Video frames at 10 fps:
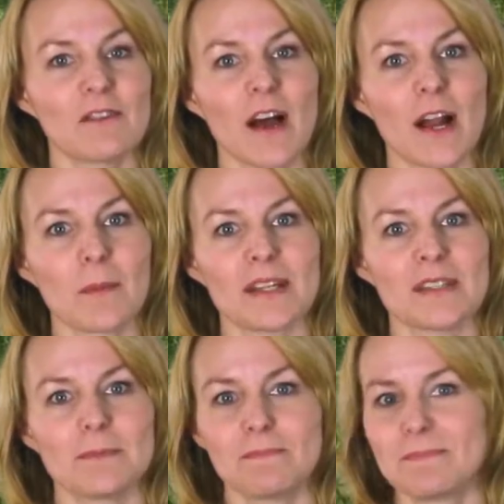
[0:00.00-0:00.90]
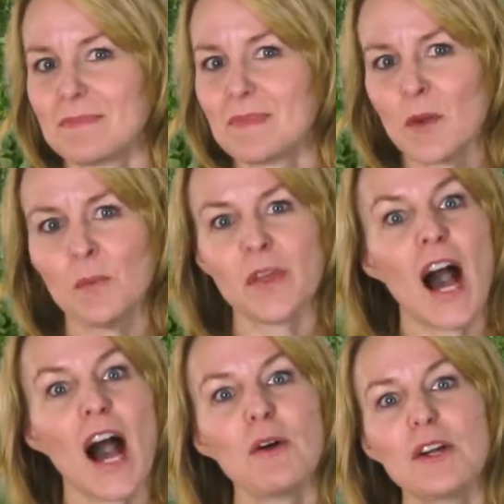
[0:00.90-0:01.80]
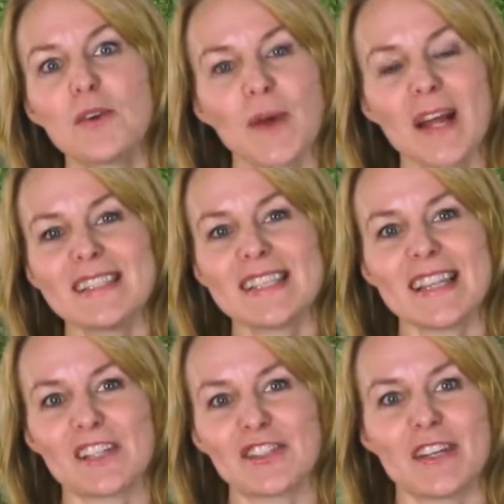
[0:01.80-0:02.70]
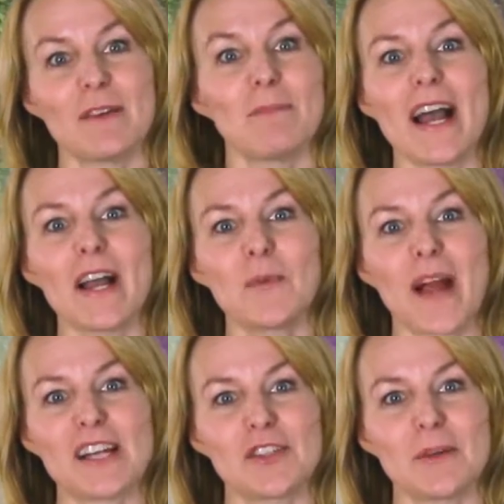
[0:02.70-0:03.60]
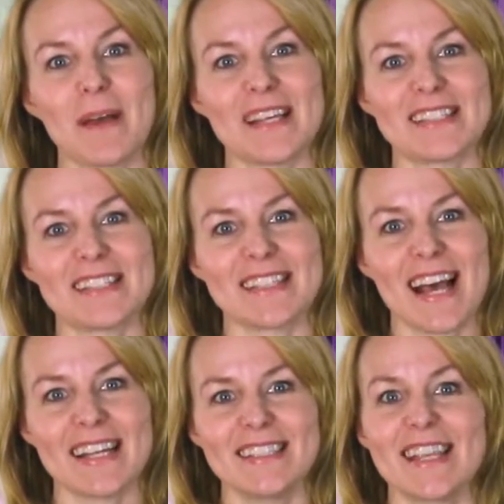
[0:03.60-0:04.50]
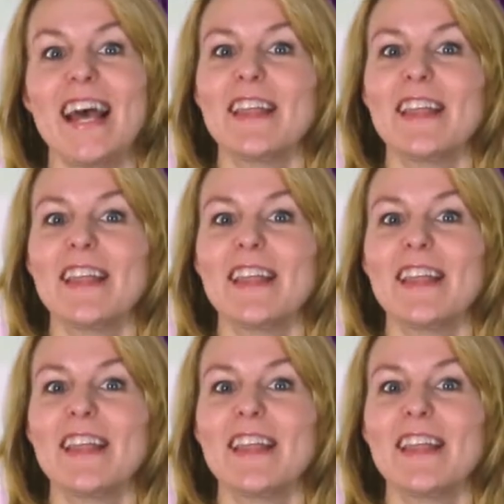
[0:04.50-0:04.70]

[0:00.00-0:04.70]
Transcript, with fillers: the environment with our great selection of biorational pesticides